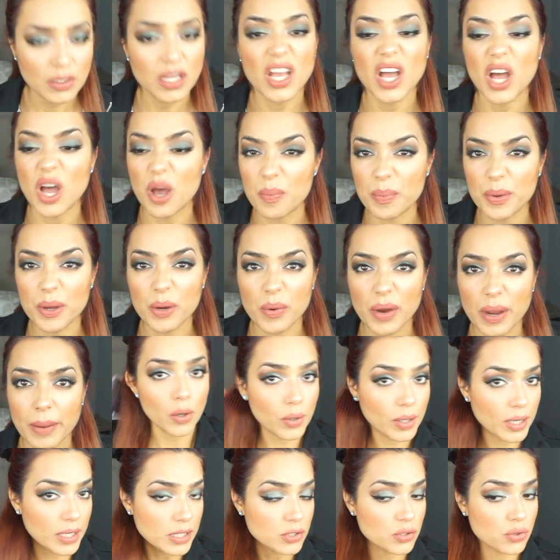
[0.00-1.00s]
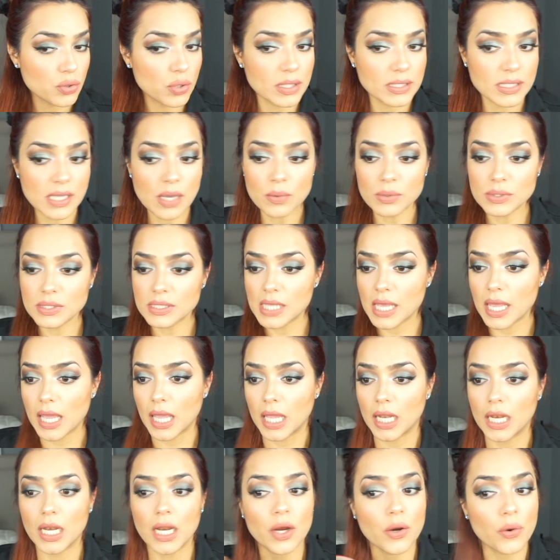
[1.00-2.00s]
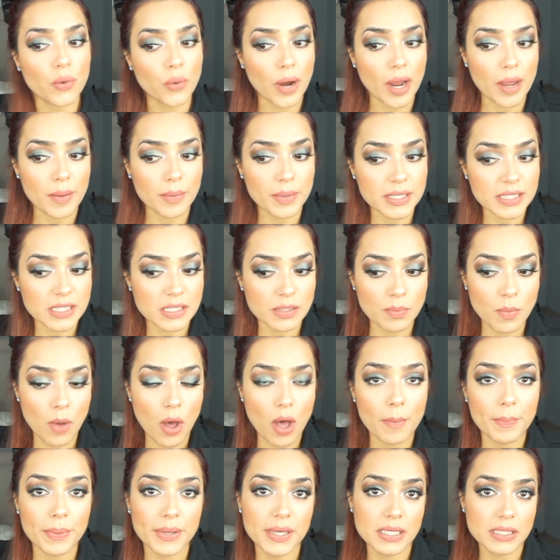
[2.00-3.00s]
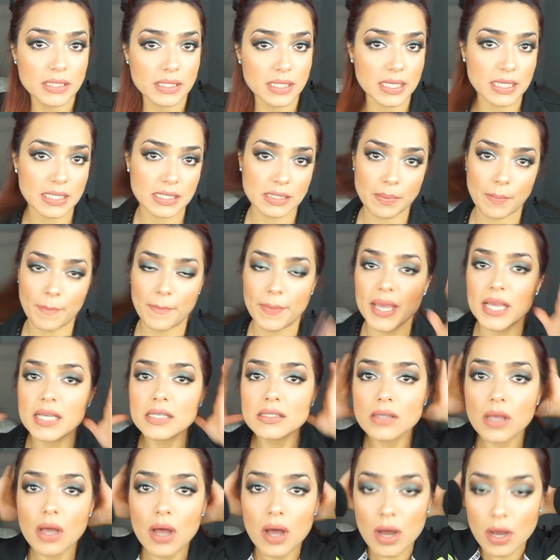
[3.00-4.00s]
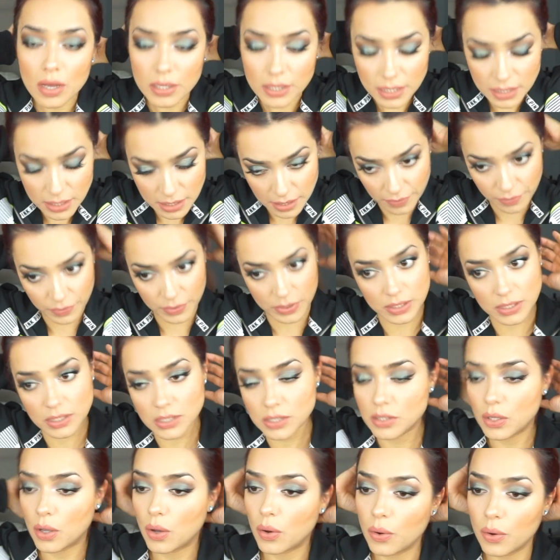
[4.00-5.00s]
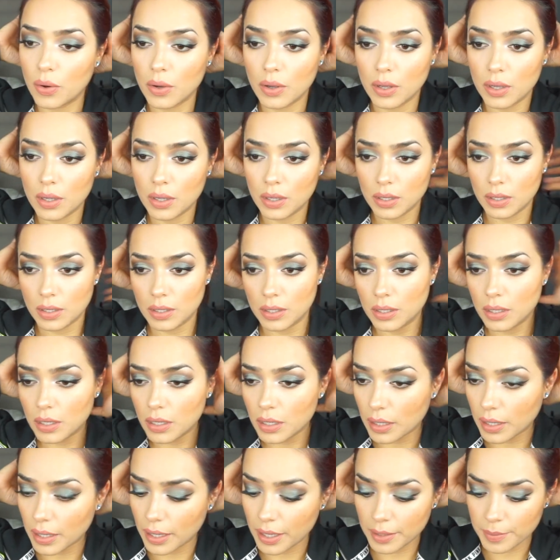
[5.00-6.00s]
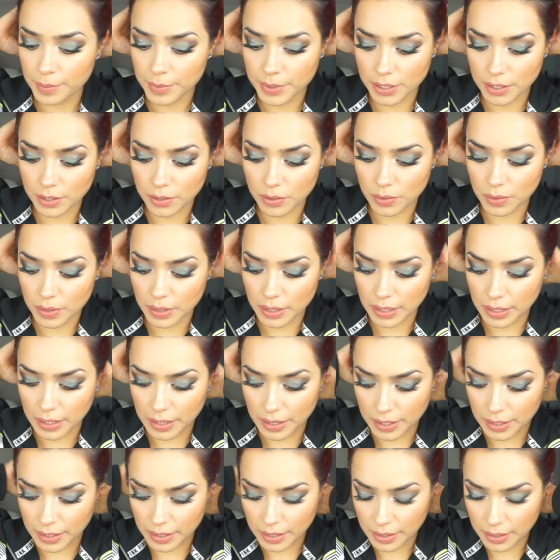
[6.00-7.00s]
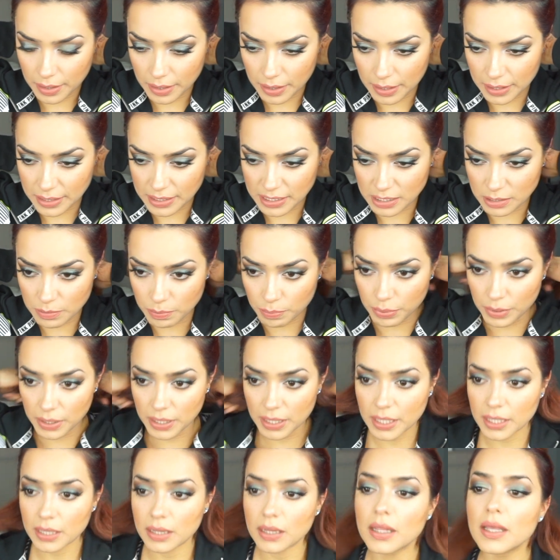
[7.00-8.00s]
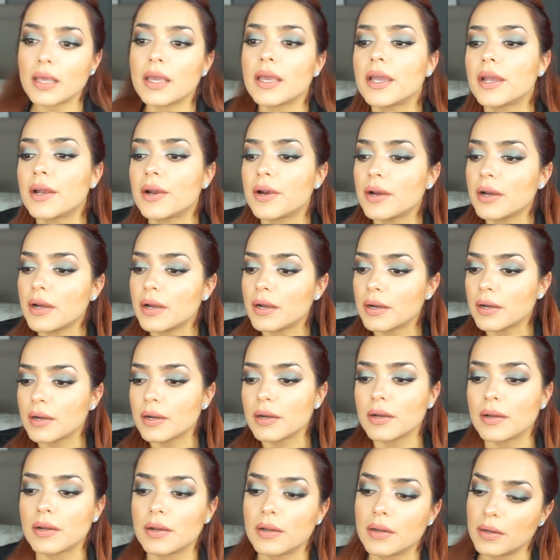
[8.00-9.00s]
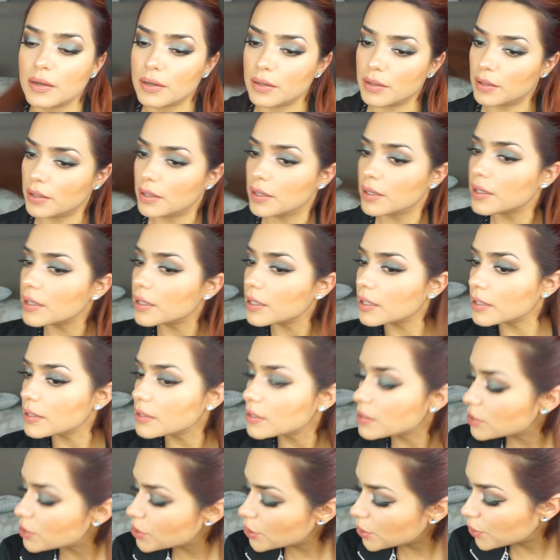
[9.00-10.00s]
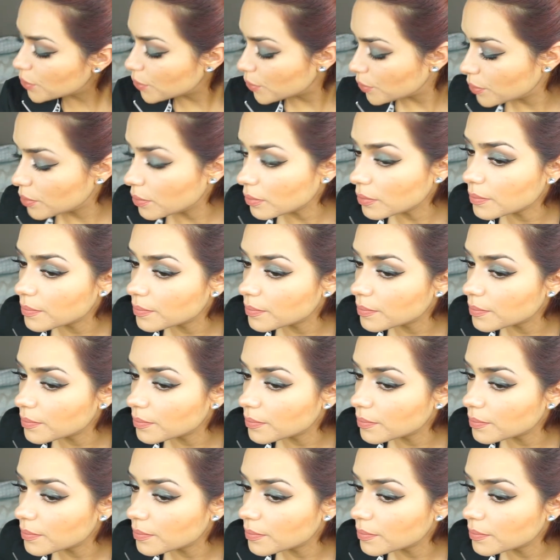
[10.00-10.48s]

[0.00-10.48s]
I'll be right back. Okay, so as I was saying, grabbing small pieces makes all the difference. So I'm gonna go ahead and split the hair in two